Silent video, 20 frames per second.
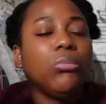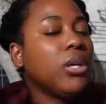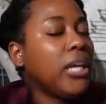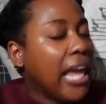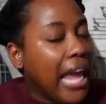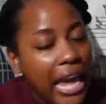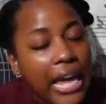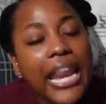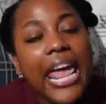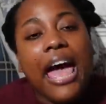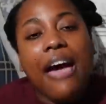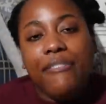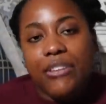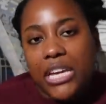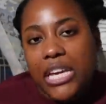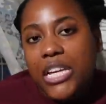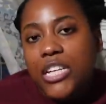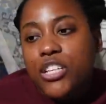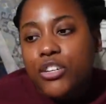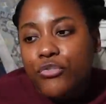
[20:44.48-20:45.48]
can have a
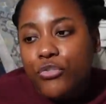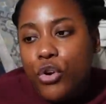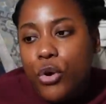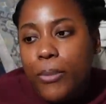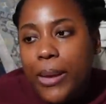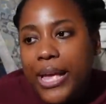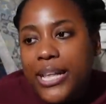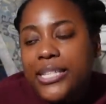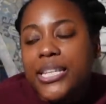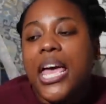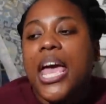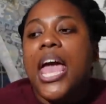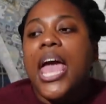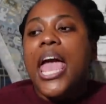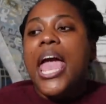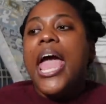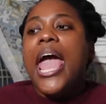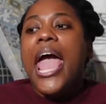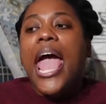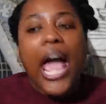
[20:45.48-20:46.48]
hint of romance.
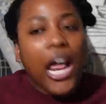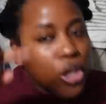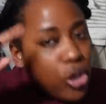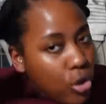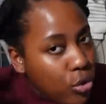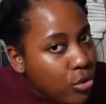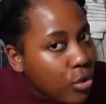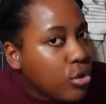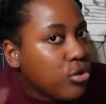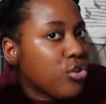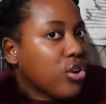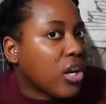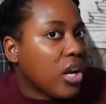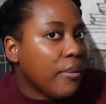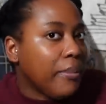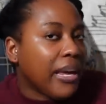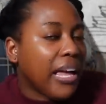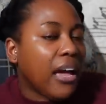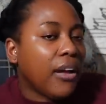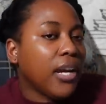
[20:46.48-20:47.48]
And you, those are
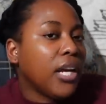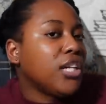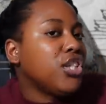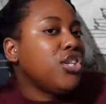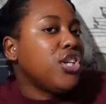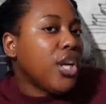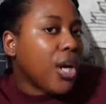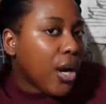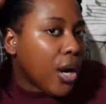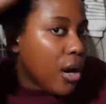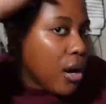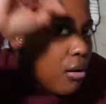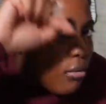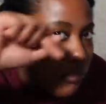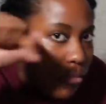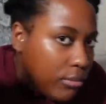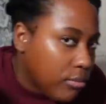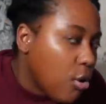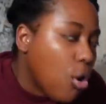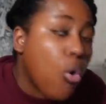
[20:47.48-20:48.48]
coming out next year.
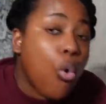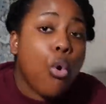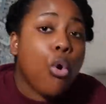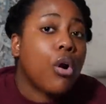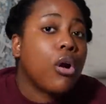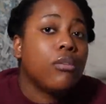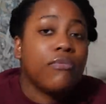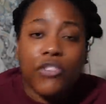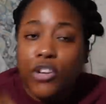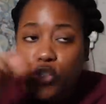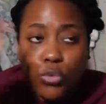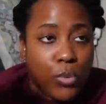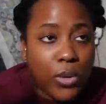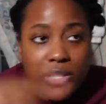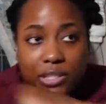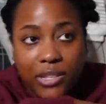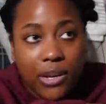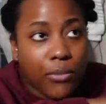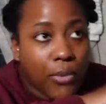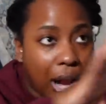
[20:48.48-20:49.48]
Or if there's
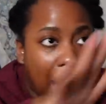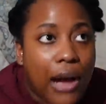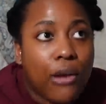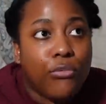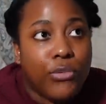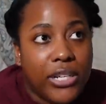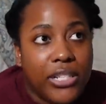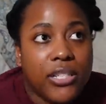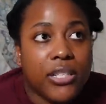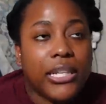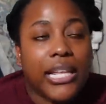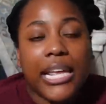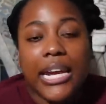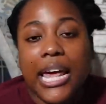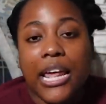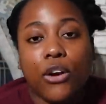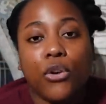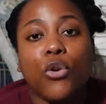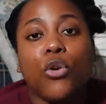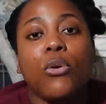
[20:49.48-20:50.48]
ones that were out recently and
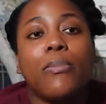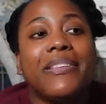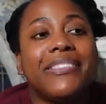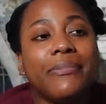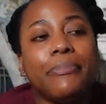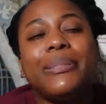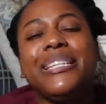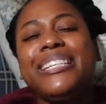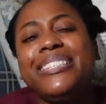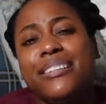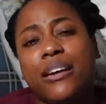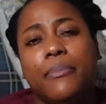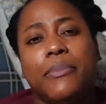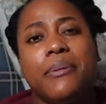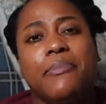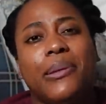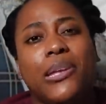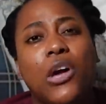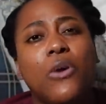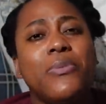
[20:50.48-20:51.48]
I don't know about them, please tell me
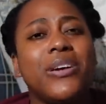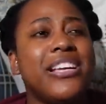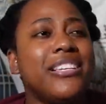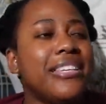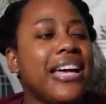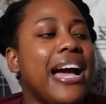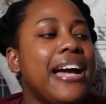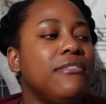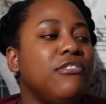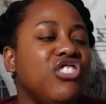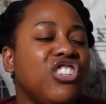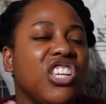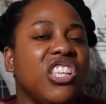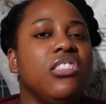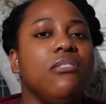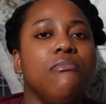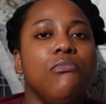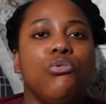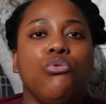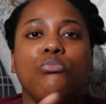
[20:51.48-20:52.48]
below because I'm just in
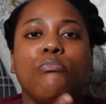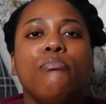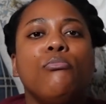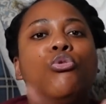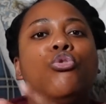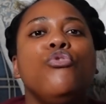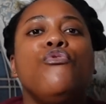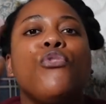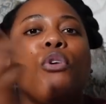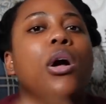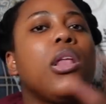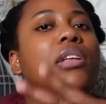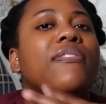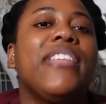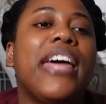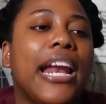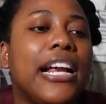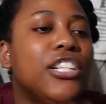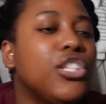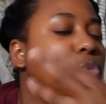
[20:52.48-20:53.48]
the mood for all of
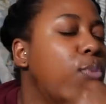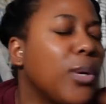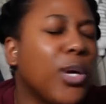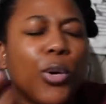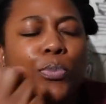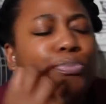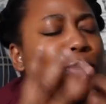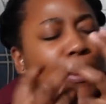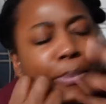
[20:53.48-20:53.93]
that. I just want to